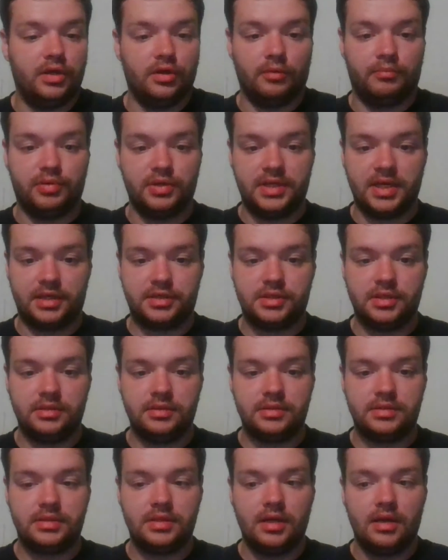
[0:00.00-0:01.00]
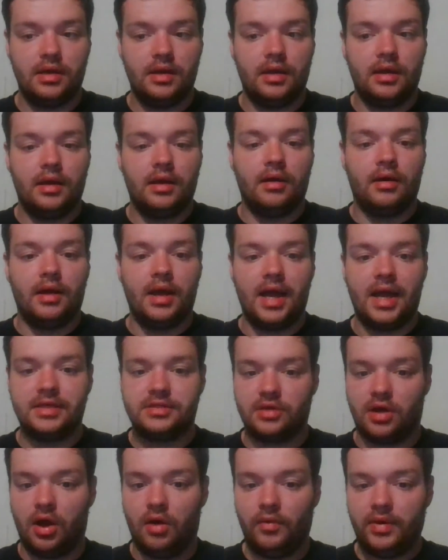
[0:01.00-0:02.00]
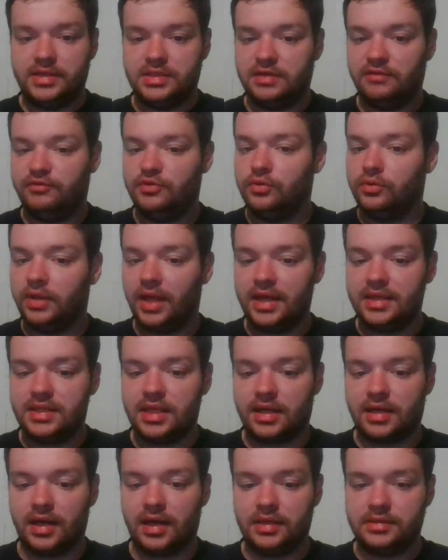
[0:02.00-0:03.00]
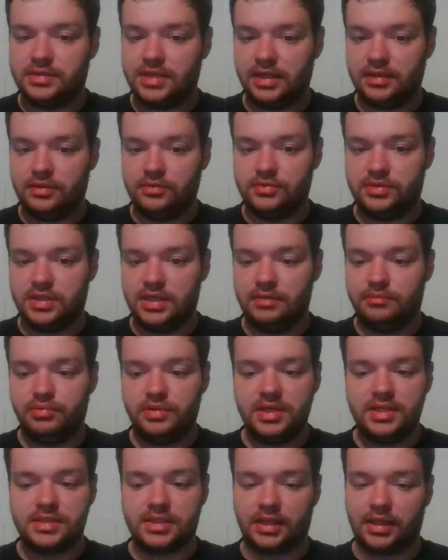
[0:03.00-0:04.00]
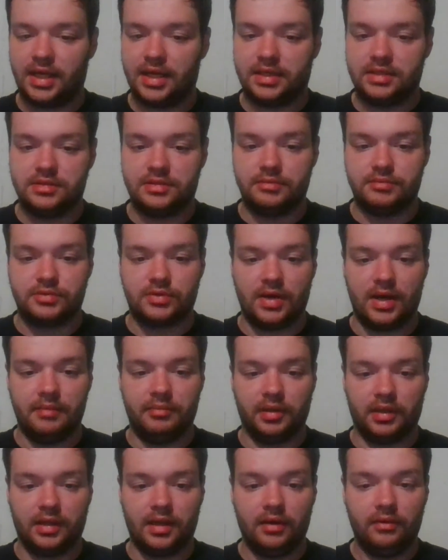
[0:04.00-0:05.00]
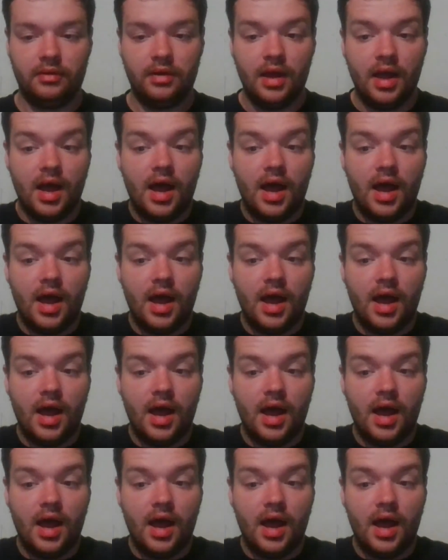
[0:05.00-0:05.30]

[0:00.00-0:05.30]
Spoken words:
are your predictions? As always, if you like the content you see, please like and subscribe below.